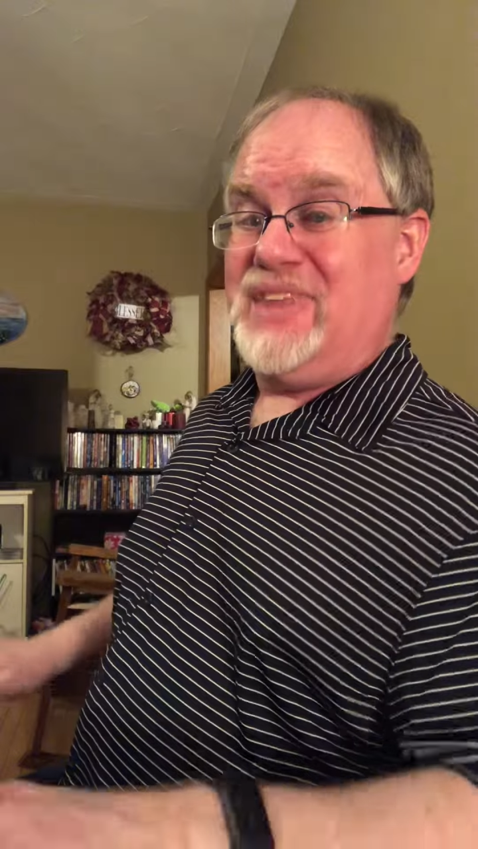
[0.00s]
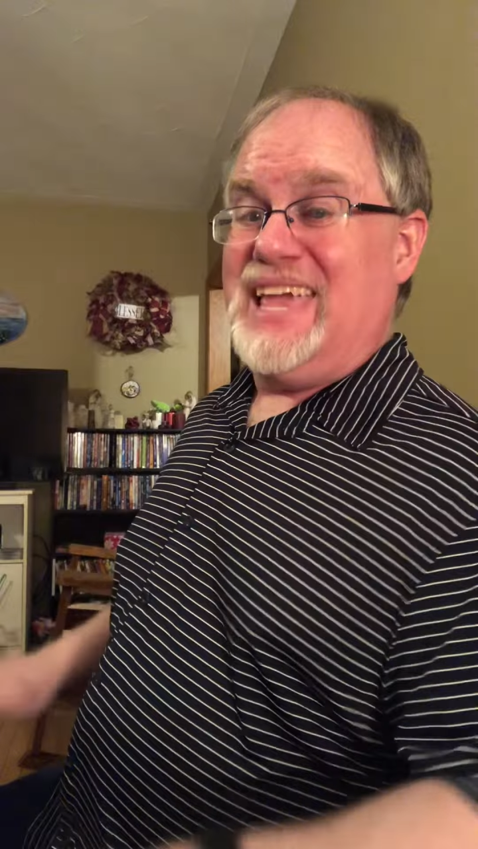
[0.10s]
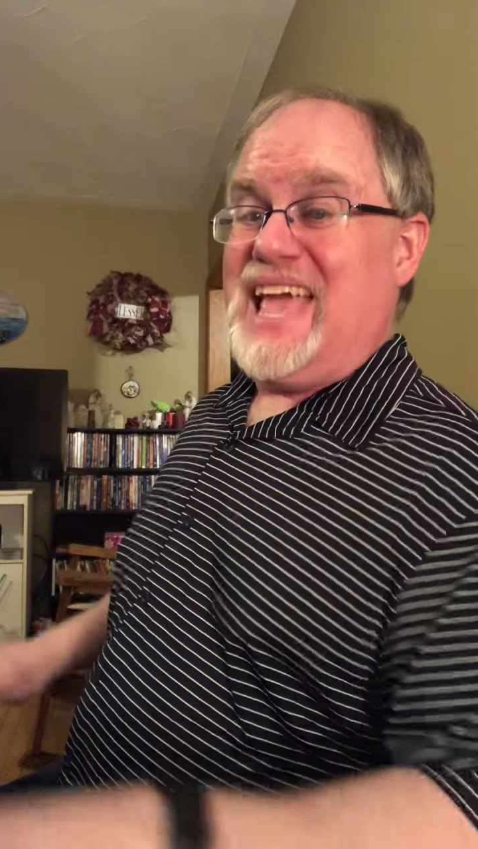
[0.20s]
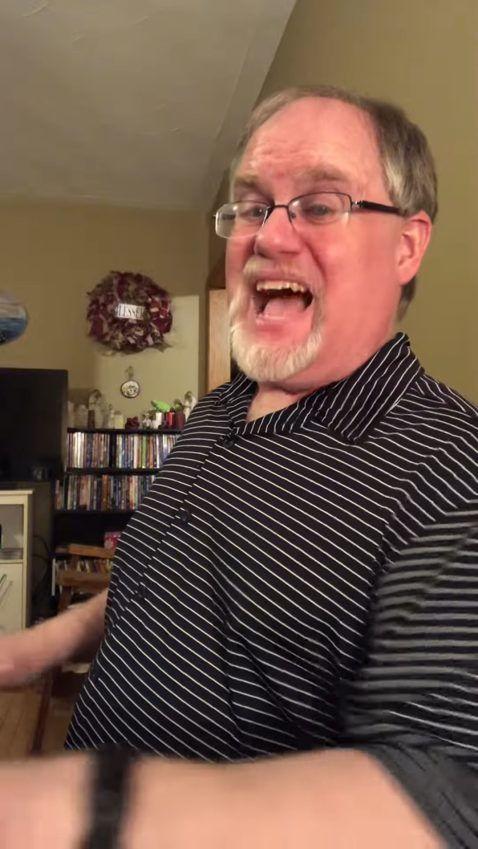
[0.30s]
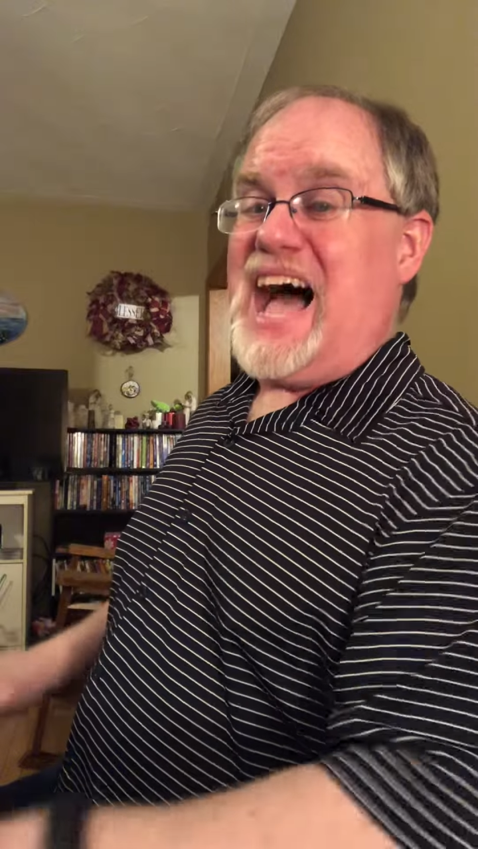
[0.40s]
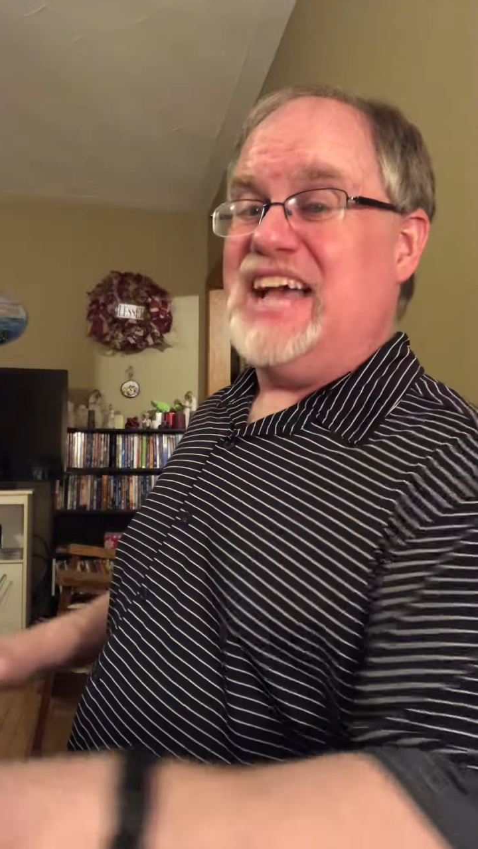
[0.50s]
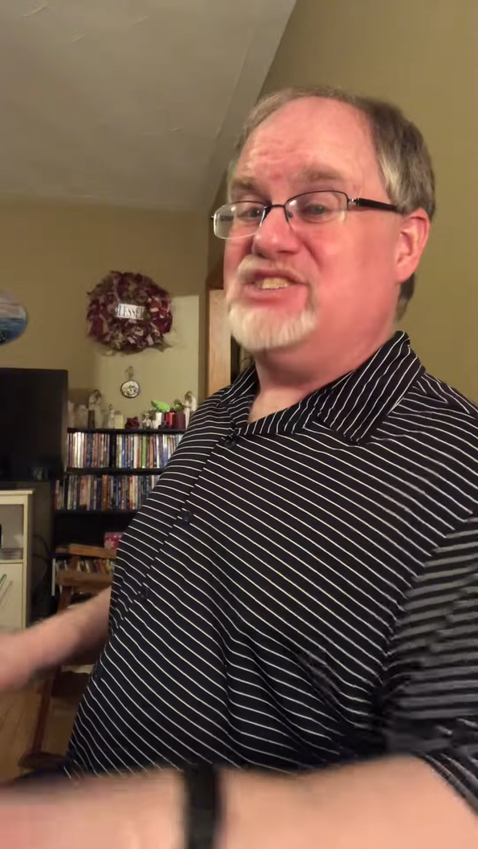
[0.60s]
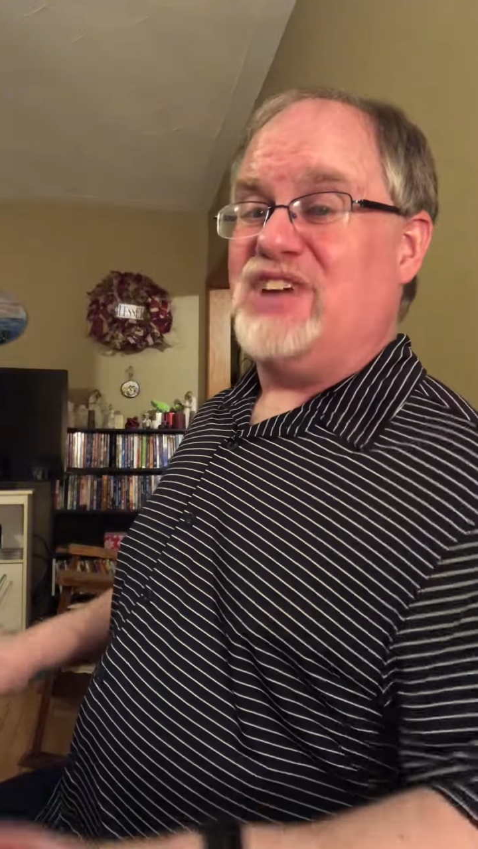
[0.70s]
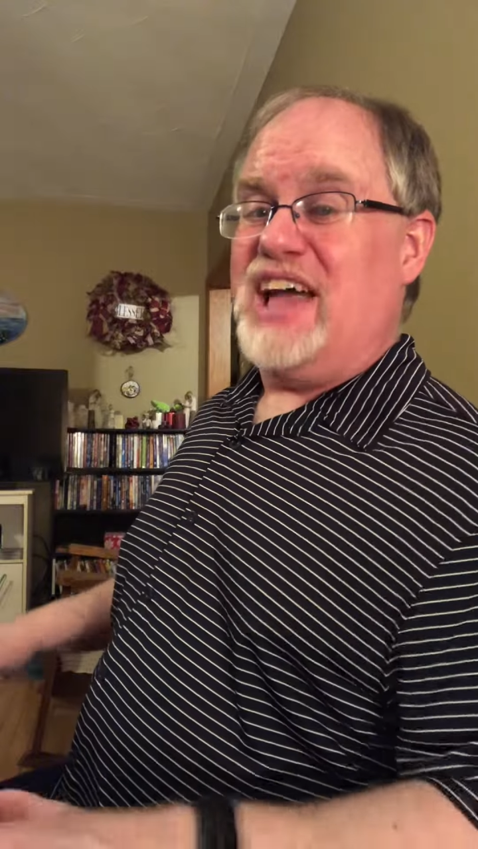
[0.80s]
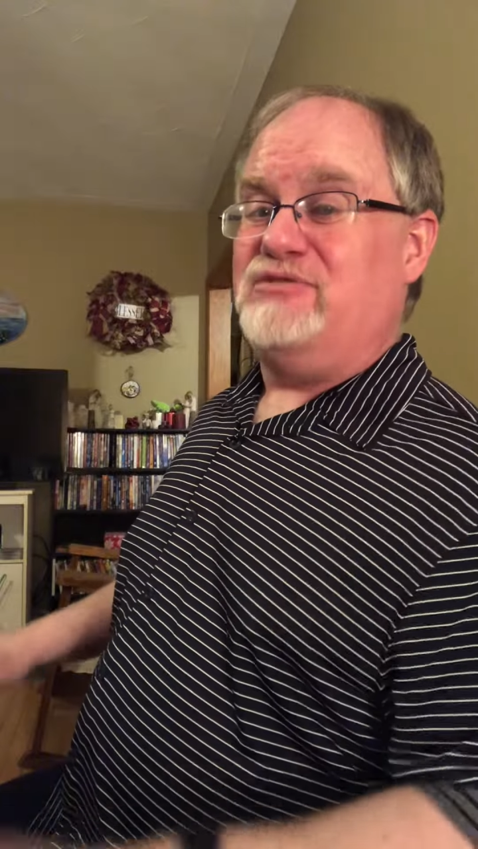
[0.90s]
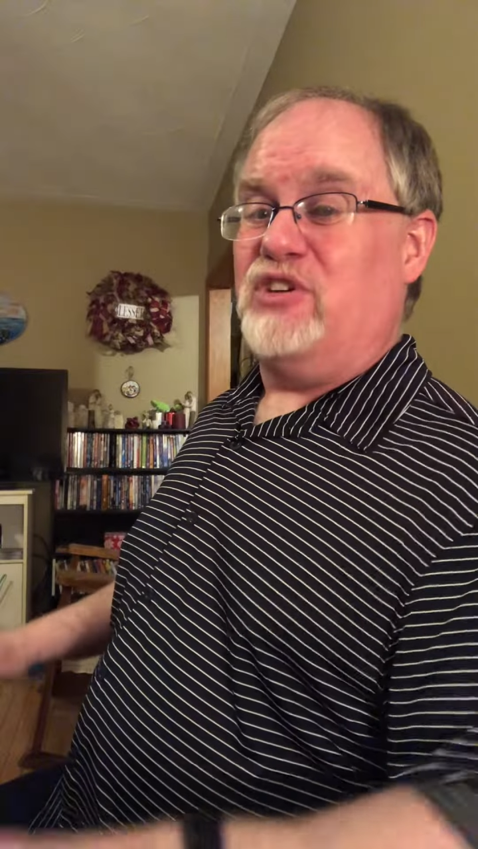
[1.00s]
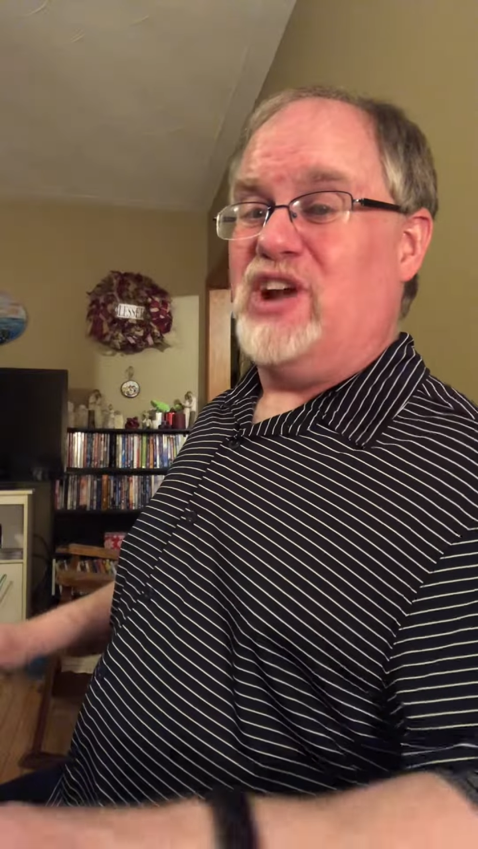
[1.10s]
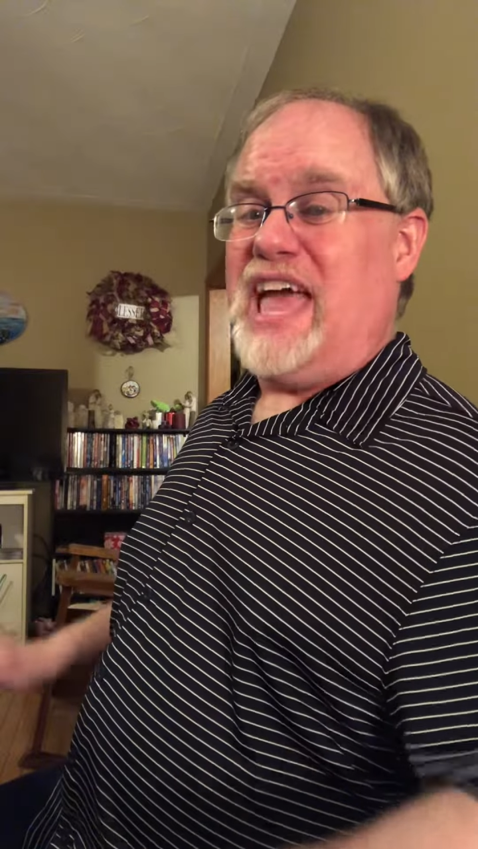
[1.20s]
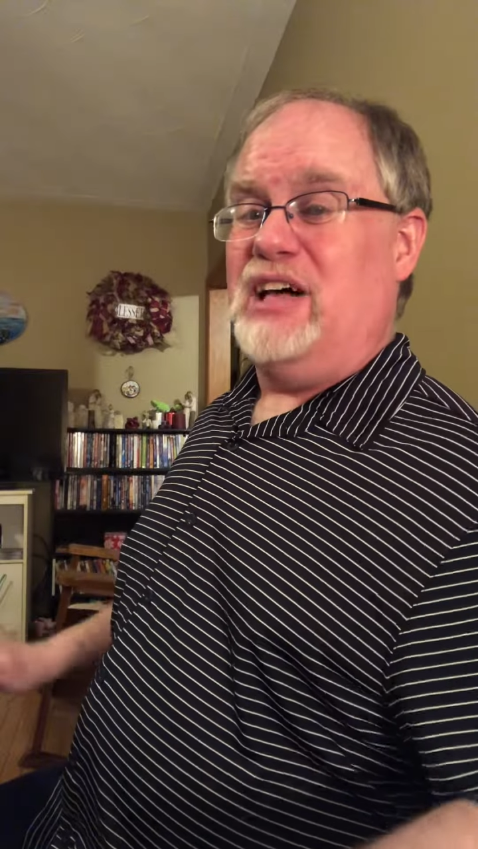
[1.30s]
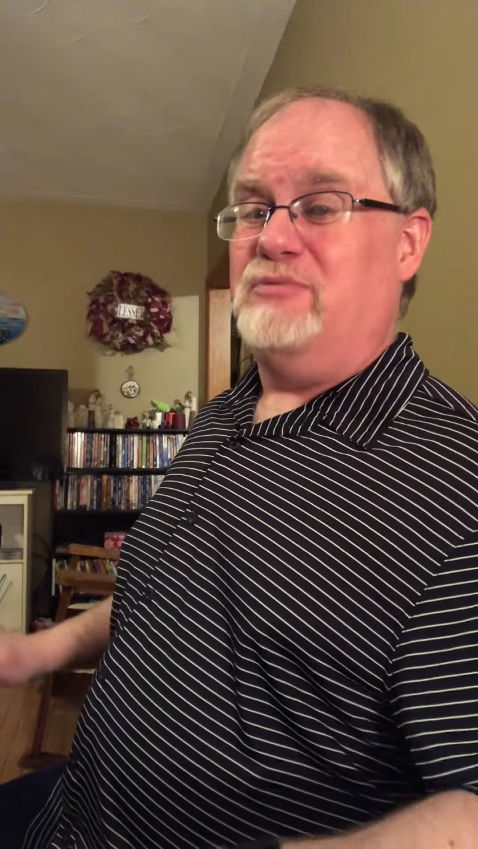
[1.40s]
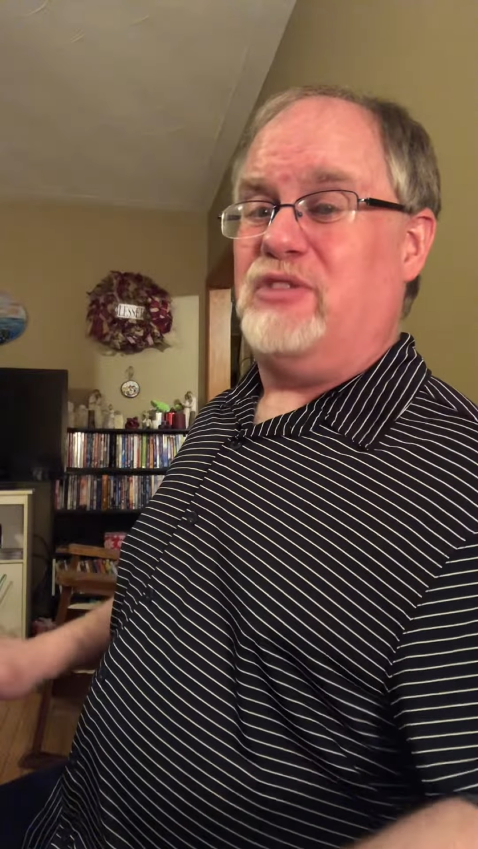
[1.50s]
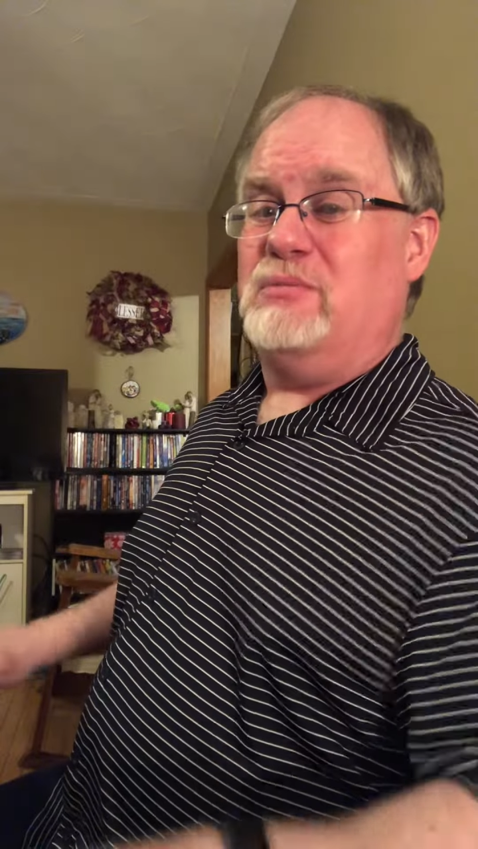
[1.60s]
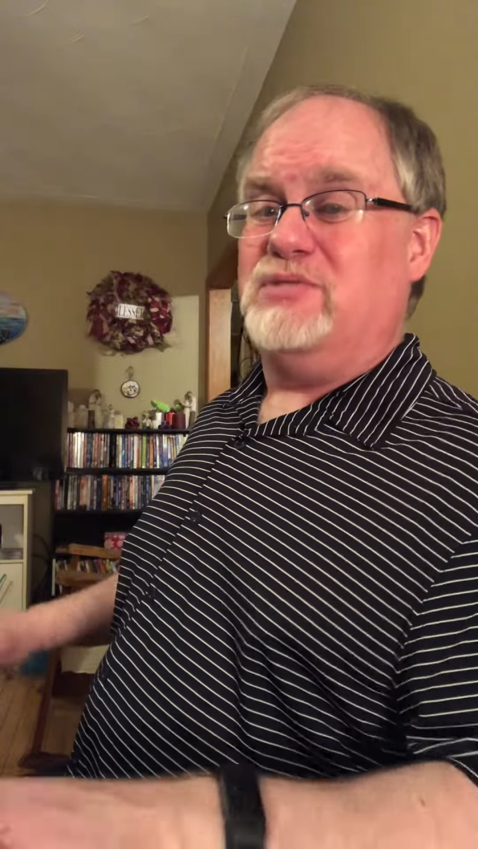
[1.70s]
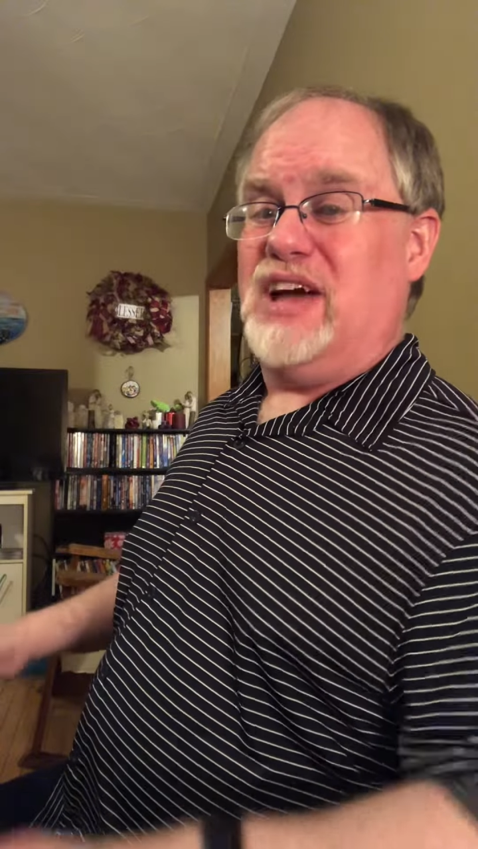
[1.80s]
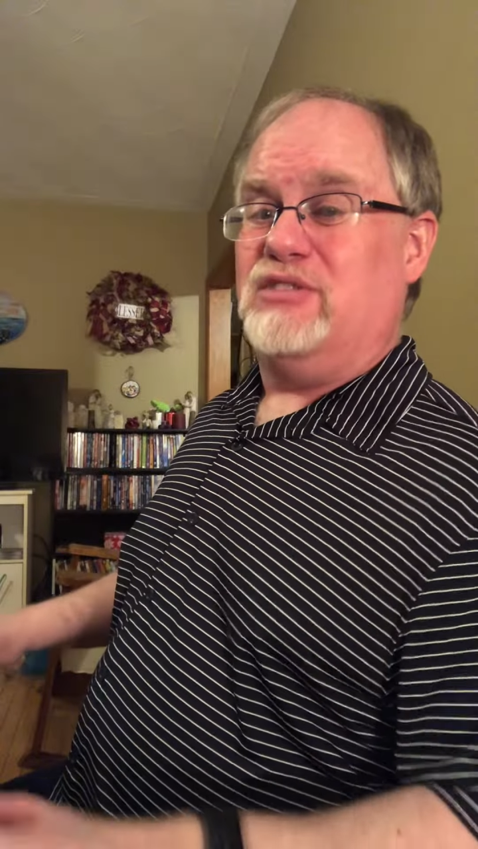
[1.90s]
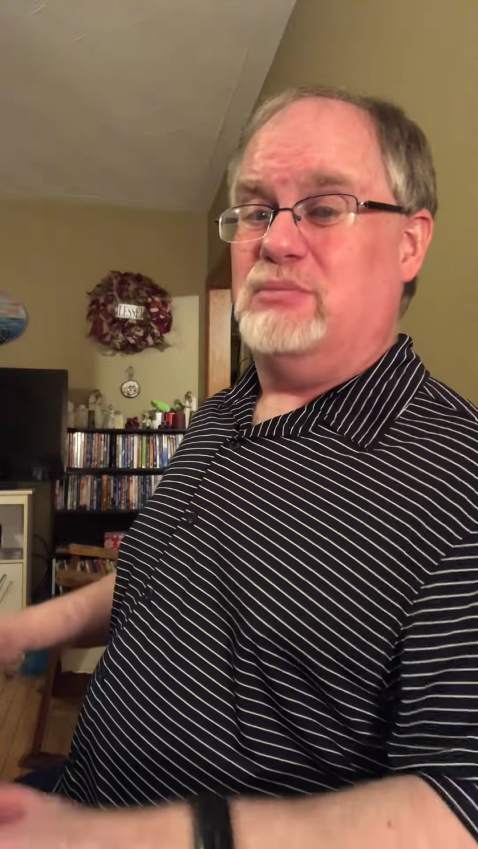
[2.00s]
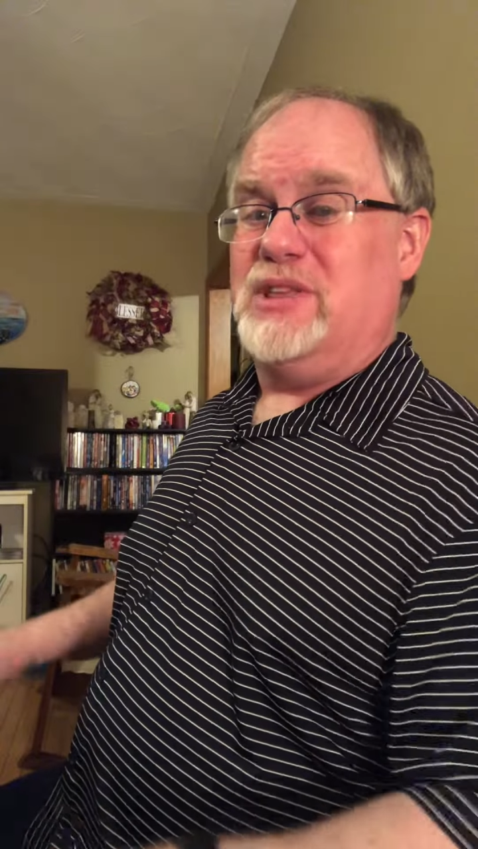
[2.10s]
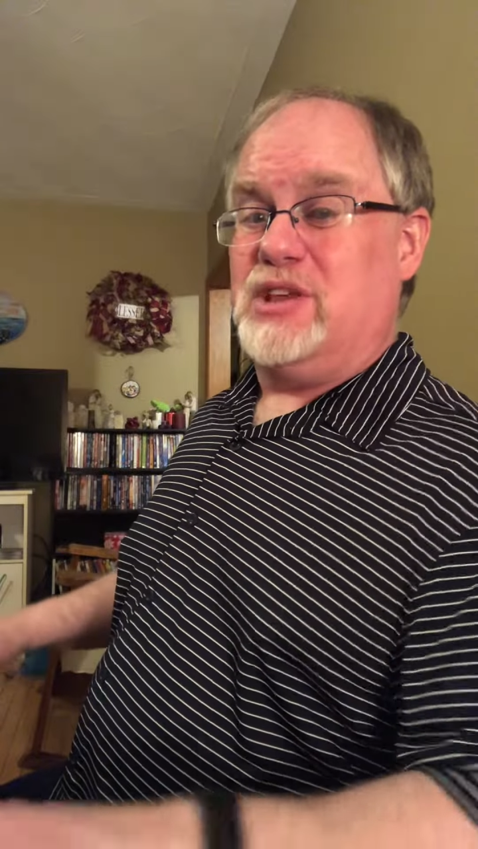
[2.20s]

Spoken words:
I tried for help from government,